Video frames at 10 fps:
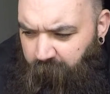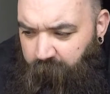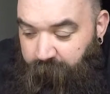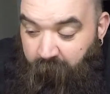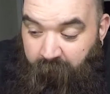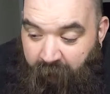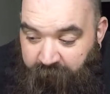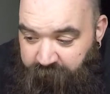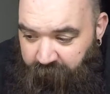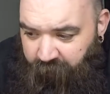They are
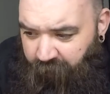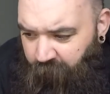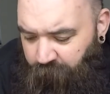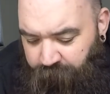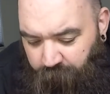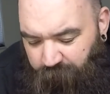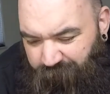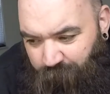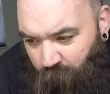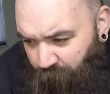actually a Kyosho
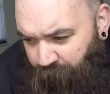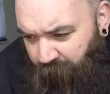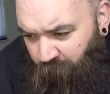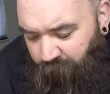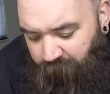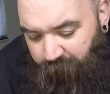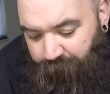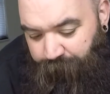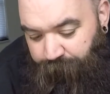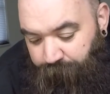Scorpion wheel.
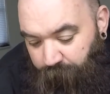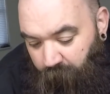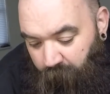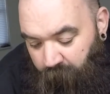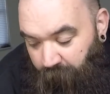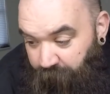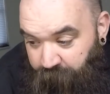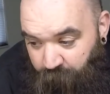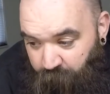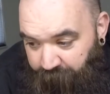Uh, they're
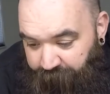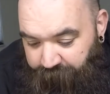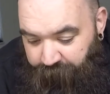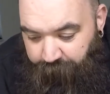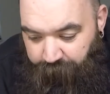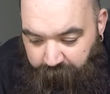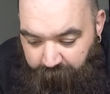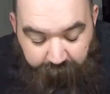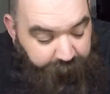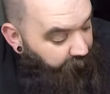two point two.
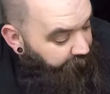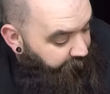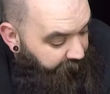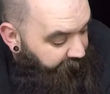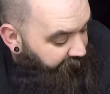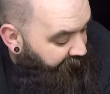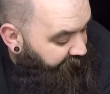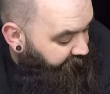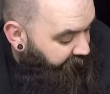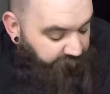They fit on the
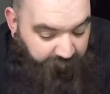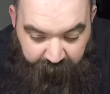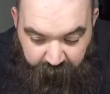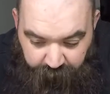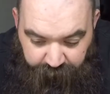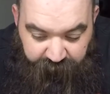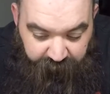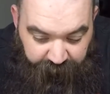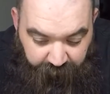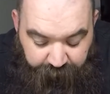axle. I mounted them to see
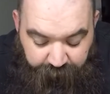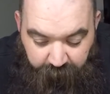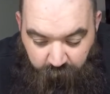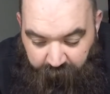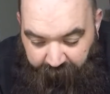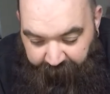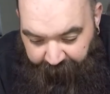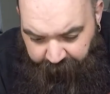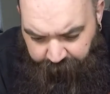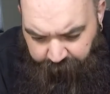if they fit when I
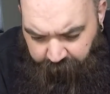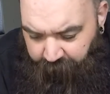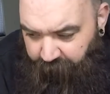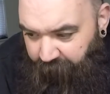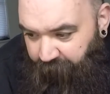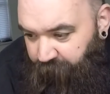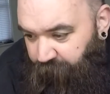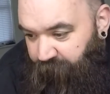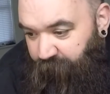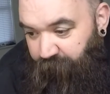got them, and they do
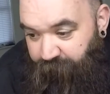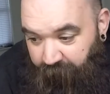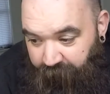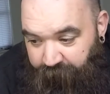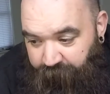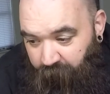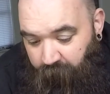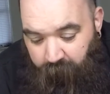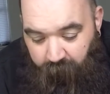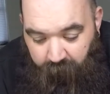seem to fit. So
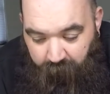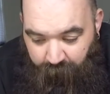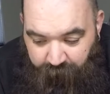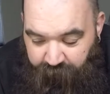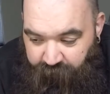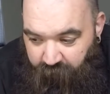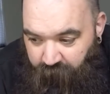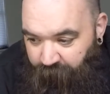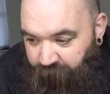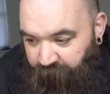I'm going to try to
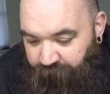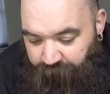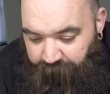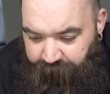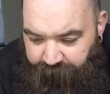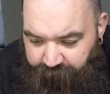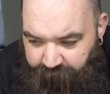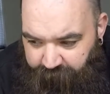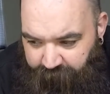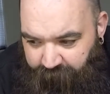run these first.
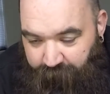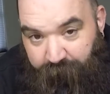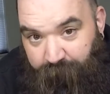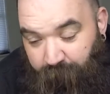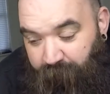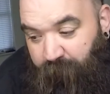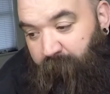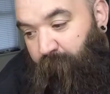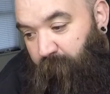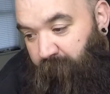Um, before I spend
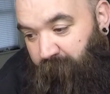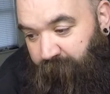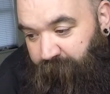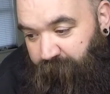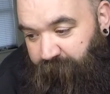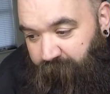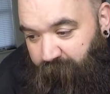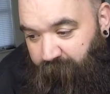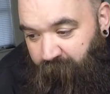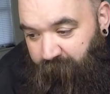forty dollars on a set
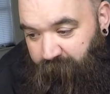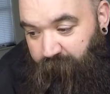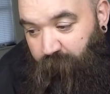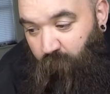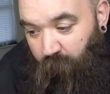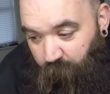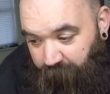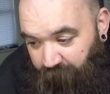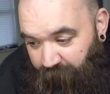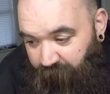of, on one
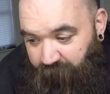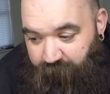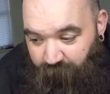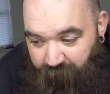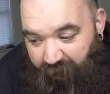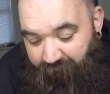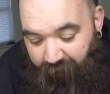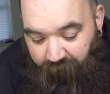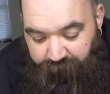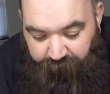wheel, I mean, so it'll be eighty
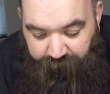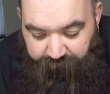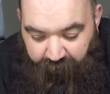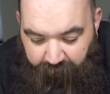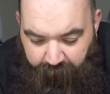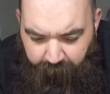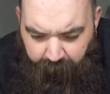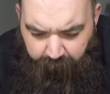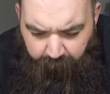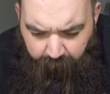dollars on the set.
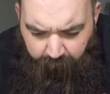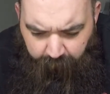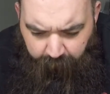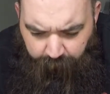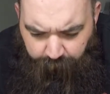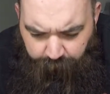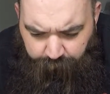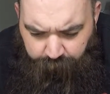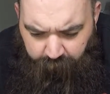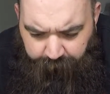
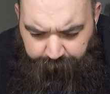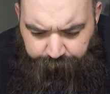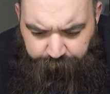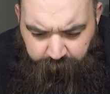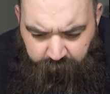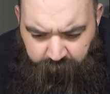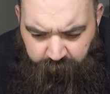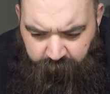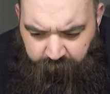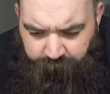But,
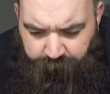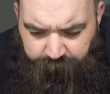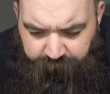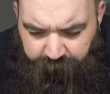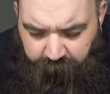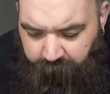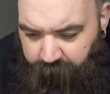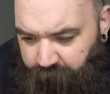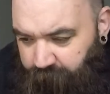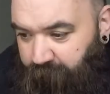um, so,
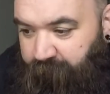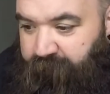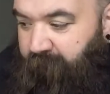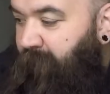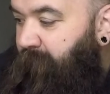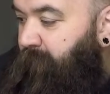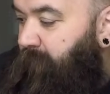that's that.